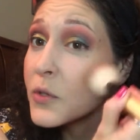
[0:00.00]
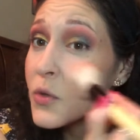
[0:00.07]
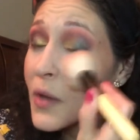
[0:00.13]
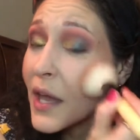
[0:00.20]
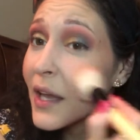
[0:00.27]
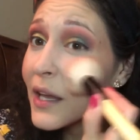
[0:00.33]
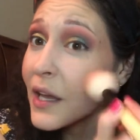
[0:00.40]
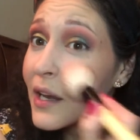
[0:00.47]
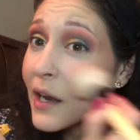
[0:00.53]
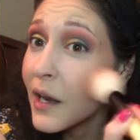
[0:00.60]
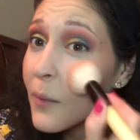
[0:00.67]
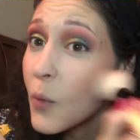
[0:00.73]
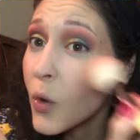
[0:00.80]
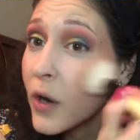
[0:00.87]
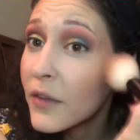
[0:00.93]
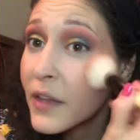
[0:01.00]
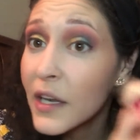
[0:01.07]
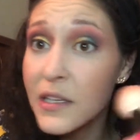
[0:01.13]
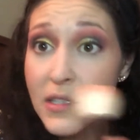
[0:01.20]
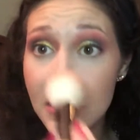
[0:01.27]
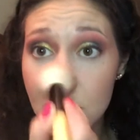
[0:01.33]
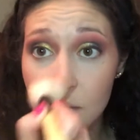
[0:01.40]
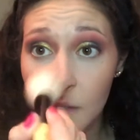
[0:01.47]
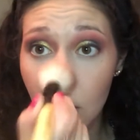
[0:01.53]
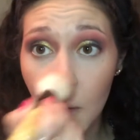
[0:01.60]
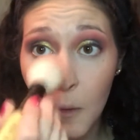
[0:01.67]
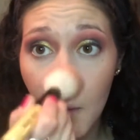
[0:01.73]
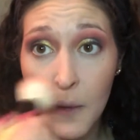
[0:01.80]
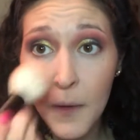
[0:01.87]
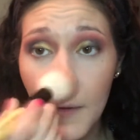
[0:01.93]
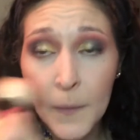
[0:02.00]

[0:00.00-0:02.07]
you can't get it anymore, that I still